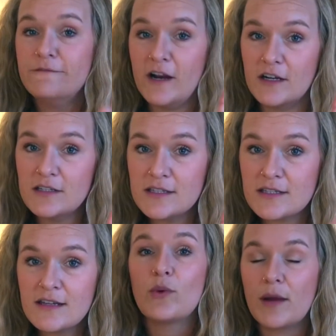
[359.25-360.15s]

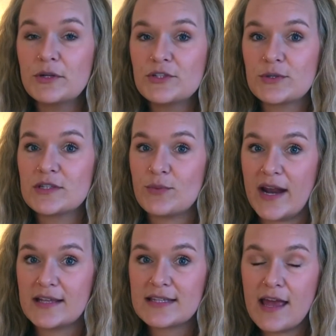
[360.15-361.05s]
First, Robert Jordan's
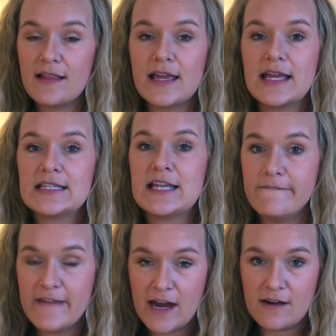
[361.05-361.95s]
writing style is
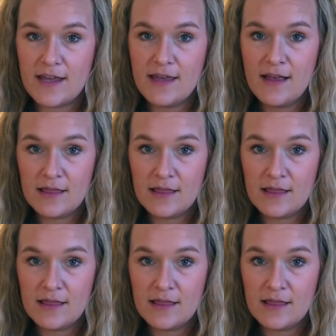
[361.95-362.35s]
very